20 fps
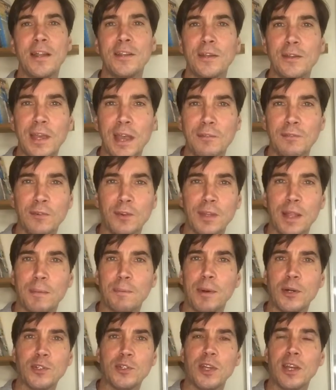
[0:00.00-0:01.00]
you haven't got that
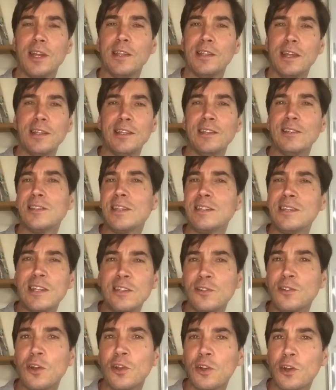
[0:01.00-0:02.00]
budget, and
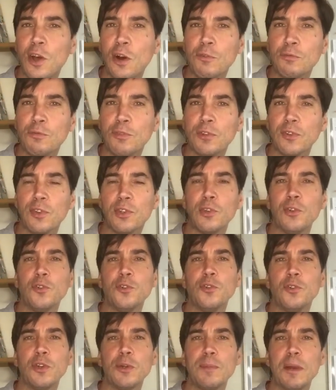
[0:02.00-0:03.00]
it's not a conference that you're
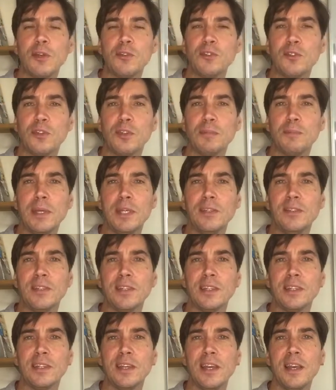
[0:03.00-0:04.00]
talking about, it's just a
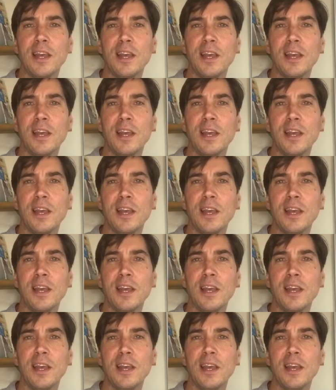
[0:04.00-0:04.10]
meeting.